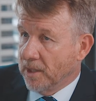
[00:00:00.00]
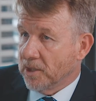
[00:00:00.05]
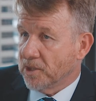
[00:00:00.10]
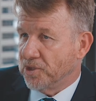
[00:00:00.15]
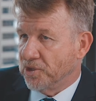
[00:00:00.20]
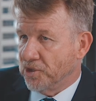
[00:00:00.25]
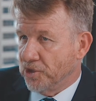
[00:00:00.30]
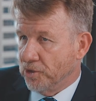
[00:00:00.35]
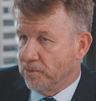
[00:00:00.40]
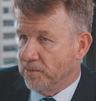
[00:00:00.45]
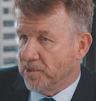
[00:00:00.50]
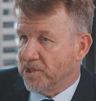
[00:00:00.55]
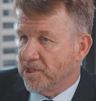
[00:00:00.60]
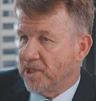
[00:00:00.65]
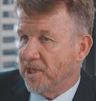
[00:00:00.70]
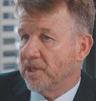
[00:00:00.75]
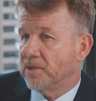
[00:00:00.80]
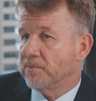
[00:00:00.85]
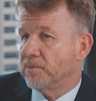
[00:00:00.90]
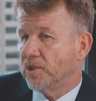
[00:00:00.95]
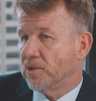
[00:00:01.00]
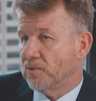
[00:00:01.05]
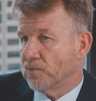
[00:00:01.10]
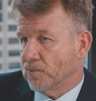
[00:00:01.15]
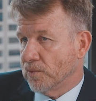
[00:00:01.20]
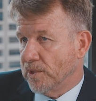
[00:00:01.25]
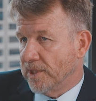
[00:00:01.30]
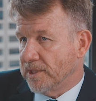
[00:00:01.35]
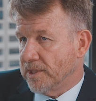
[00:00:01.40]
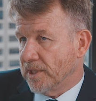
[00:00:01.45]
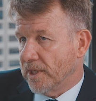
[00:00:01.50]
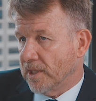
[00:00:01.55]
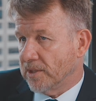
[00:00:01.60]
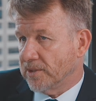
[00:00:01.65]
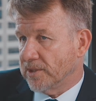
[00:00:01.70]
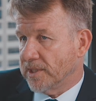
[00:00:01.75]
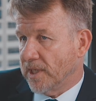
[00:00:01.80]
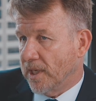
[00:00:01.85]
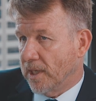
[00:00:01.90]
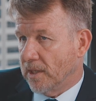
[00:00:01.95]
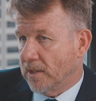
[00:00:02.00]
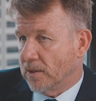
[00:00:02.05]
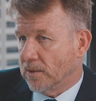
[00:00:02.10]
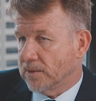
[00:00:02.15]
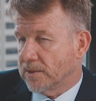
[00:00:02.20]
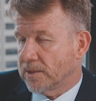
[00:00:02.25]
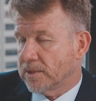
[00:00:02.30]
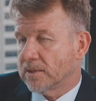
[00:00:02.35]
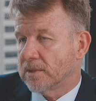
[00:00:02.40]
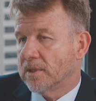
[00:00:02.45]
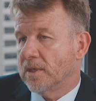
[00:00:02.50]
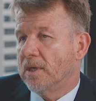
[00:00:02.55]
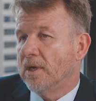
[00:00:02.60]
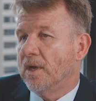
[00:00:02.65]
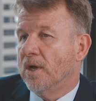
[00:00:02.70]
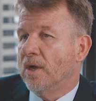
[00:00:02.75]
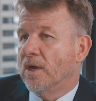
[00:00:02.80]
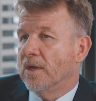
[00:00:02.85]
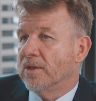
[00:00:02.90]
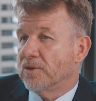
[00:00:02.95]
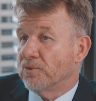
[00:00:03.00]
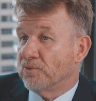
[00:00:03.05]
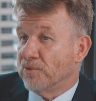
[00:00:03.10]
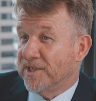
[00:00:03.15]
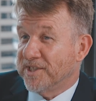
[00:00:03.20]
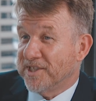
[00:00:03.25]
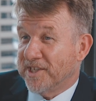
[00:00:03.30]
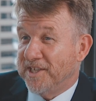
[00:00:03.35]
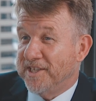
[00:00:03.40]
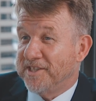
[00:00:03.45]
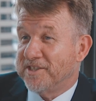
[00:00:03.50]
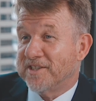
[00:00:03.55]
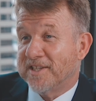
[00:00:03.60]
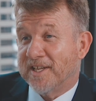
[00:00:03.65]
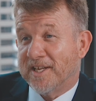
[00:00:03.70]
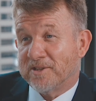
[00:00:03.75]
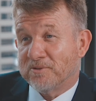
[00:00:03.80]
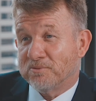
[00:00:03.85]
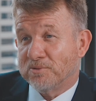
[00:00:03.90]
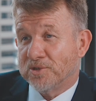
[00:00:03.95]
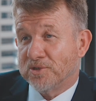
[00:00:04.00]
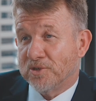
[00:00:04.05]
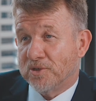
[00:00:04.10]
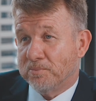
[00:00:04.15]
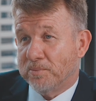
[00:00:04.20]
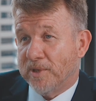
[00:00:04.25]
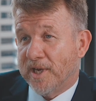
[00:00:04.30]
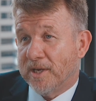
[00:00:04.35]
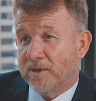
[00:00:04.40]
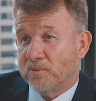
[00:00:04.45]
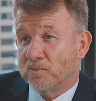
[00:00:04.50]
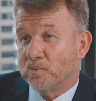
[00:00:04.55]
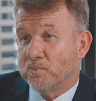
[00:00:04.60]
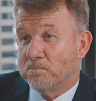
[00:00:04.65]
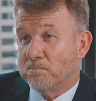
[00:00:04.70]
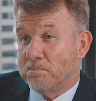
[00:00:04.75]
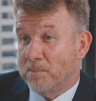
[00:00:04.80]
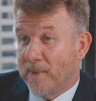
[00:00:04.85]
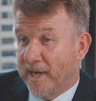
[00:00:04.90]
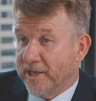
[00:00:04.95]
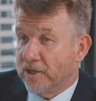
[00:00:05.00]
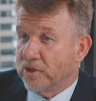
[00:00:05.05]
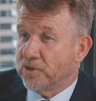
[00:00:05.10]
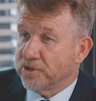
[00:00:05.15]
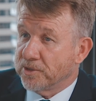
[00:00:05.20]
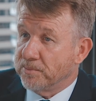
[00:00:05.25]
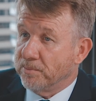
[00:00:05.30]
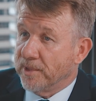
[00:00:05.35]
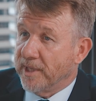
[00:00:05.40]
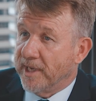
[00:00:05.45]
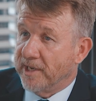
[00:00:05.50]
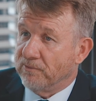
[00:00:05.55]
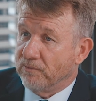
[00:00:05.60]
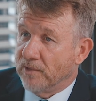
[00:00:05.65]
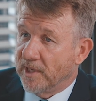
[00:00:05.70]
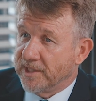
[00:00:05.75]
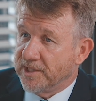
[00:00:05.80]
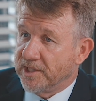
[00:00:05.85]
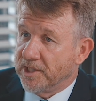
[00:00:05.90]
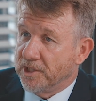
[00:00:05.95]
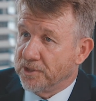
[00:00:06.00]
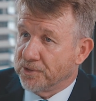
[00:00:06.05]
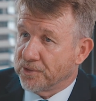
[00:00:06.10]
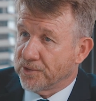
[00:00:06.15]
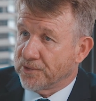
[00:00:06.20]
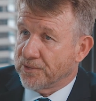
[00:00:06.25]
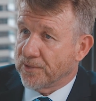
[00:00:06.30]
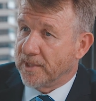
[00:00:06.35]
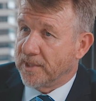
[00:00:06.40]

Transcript: consumer sentiment, retail sales, the risk is that the Reserve Bank may contemplate raising interest